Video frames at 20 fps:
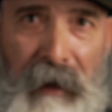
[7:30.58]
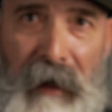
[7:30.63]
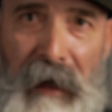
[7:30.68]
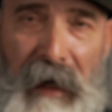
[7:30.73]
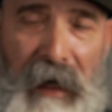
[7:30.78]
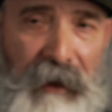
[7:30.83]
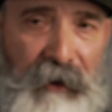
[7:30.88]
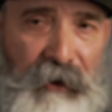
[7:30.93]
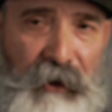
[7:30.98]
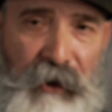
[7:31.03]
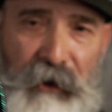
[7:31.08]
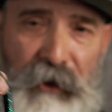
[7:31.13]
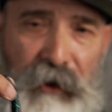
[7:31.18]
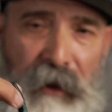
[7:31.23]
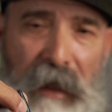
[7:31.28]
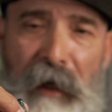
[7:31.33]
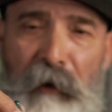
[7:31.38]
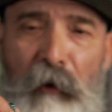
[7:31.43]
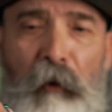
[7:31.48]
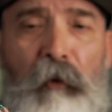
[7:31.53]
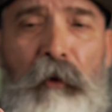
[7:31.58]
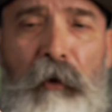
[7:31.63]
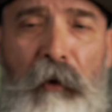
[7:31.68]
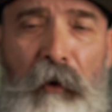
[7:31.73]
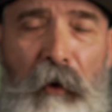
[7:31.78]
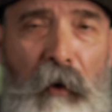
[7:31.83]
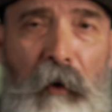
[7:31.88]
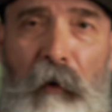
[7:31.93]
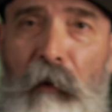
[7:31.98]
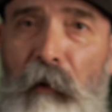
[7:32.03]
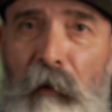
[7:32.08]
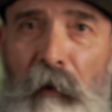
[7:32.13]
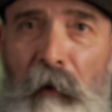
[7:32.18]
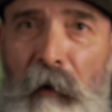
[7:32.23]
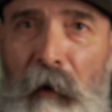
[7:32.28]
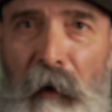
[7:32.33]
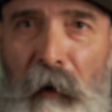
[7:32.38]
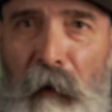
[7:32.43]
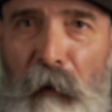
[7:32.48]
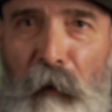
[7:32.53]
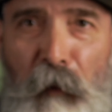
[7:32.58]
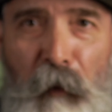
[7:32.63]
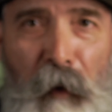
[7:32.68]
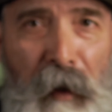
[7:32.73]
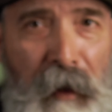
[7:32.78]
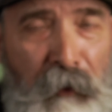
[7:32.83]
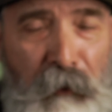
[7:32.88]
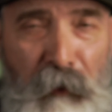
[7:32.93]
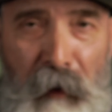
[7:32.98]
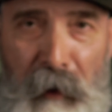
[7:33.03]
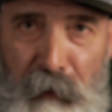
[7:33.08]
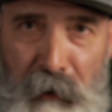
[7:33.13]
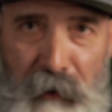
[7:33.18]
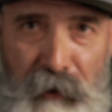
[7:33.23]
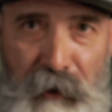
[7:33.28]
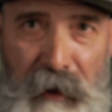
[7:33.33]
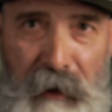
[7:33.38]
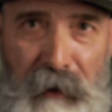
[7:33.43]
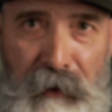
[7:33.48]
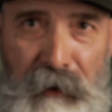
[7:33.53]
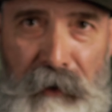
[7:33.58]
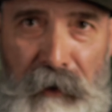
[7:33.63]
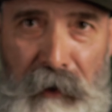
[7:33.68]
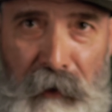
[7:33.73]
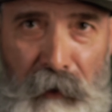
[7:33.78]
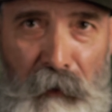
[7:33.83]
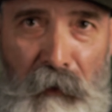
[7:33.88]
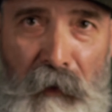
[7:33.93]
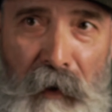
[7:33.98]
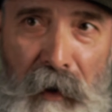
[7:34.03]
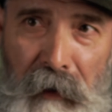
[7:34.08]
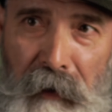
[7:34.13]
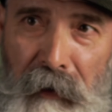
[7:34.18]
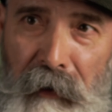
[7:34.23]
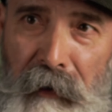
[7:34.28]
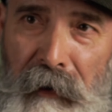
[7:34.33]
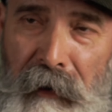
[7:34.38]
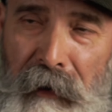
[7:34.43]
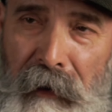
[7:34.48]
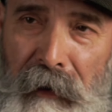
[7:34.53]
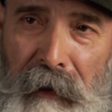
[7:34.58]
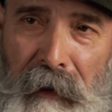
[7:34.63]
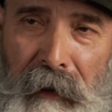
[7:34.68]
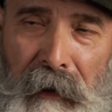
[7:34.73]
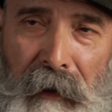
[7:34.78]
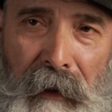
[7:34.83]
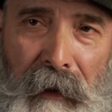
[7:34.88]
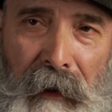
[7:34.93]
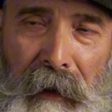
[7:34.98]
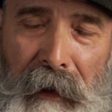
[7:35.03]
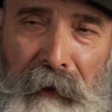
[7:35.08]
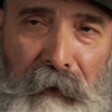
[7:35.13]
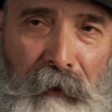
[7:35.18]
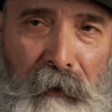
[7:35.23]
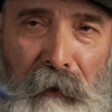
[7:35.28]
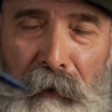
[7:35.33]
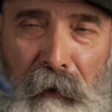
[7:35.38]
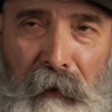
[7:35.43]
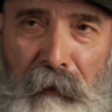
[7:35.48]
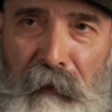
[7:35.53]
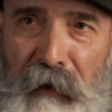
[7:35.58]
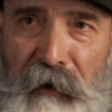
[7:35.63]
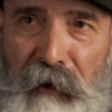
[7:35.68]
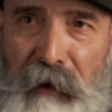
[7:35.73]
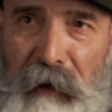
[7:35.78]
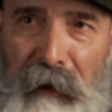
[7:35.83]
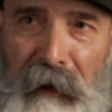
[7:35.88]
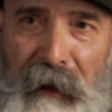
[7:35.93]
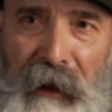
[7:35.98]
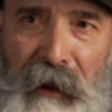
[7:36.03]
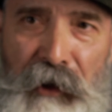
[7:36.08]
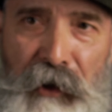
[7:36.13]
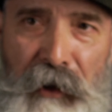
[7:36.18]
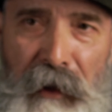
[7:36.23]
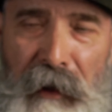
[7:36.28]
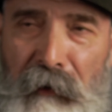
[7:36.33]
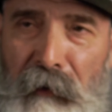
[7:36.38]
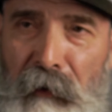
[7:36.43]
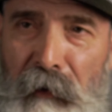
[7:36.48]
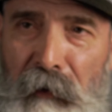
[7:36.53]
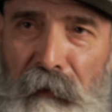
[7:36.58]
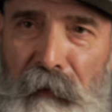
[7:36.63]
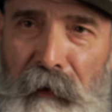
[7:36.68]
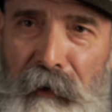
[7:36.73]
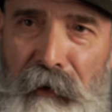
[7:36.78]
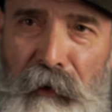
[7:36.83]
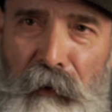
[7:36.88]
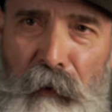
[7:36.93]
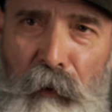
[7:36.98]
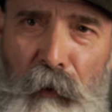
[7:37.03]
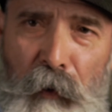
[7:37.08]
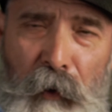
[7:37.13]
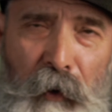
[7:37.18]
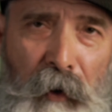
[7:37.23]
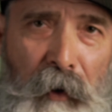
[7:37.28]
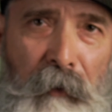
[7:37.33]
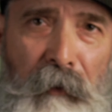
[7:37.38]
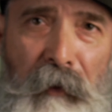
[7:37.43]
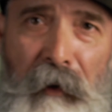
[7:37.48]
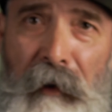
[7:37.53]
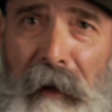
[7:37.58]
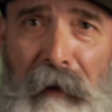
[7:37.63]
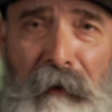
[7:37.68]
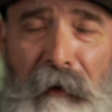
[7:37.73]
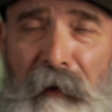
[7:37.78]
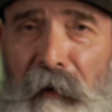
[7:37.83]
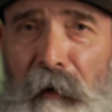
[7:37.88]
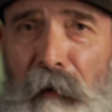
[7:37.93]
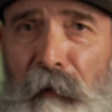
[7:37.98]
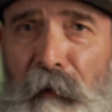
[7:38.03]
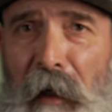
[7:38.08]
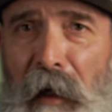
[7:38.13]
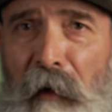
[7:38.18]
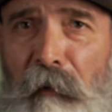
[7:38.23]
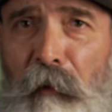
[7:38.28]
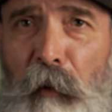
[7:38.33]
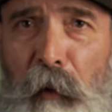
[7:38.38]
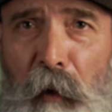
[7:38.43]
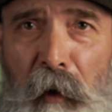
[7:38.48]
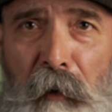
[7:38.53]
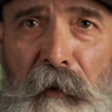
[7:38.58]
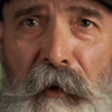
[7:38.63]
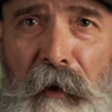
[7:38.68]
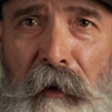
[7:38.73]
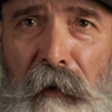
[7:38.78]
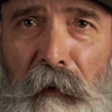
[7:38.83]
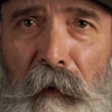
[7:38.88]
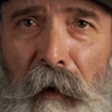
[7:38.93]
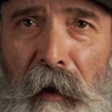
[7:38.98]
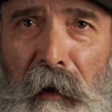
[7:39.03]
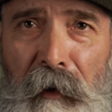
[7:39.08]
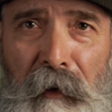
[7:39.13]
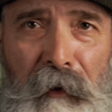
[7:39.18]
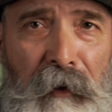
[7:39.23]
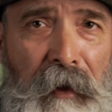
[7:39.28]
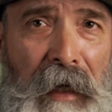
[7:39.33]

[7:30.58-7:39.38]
I don't know what it represents in the water. I don't know if it's a leech. I don't know if it's a worm. I don't even know if you have worms in the water. You